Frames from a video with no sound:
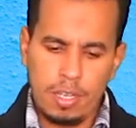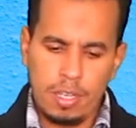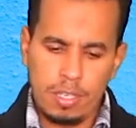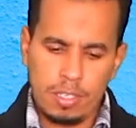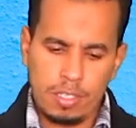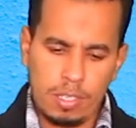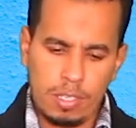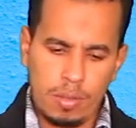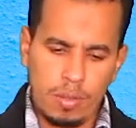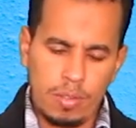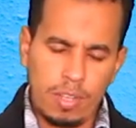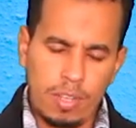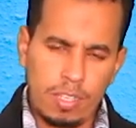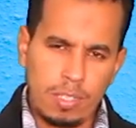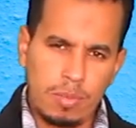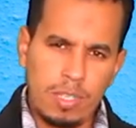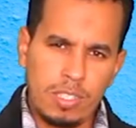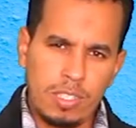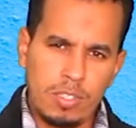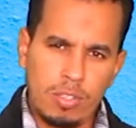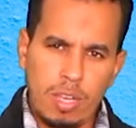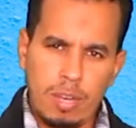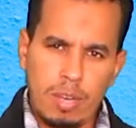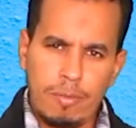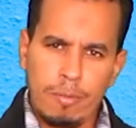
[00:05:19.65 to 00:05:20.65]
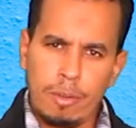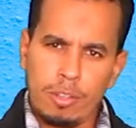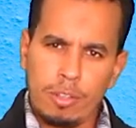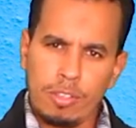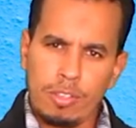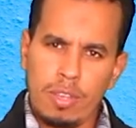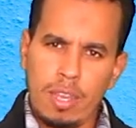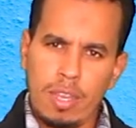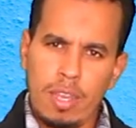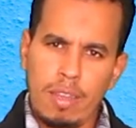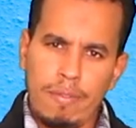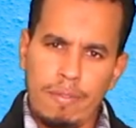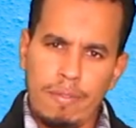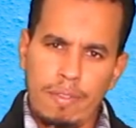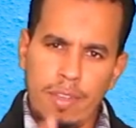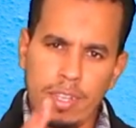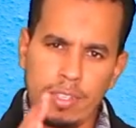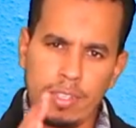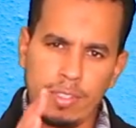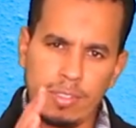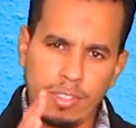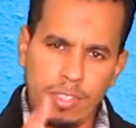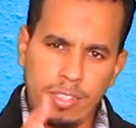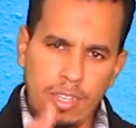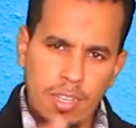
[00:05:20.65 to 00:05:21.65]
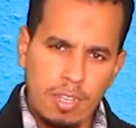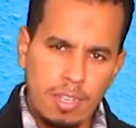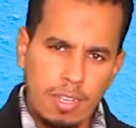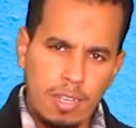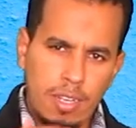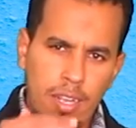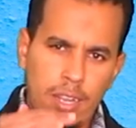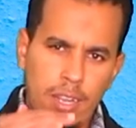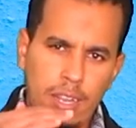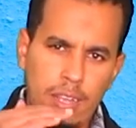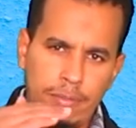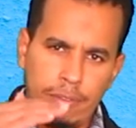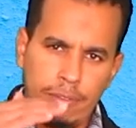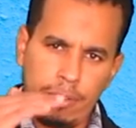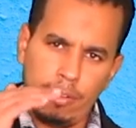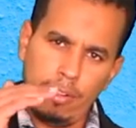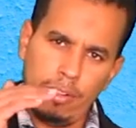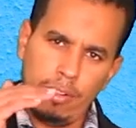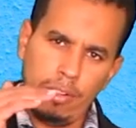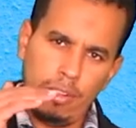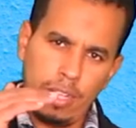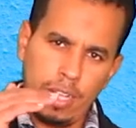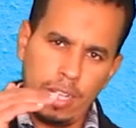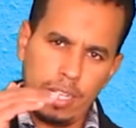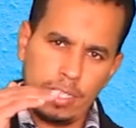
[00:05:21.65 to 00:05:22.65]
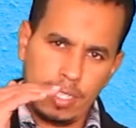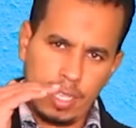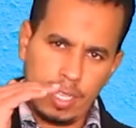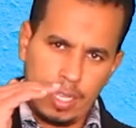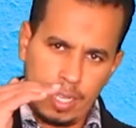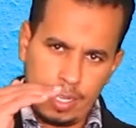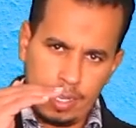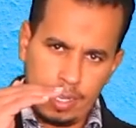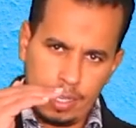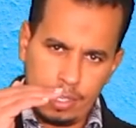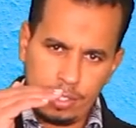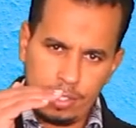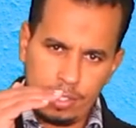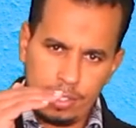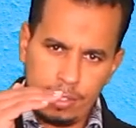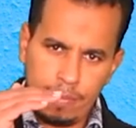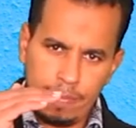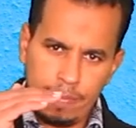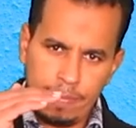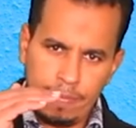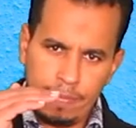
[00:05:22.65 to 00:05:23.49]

So that means you have got to have a certain level at English,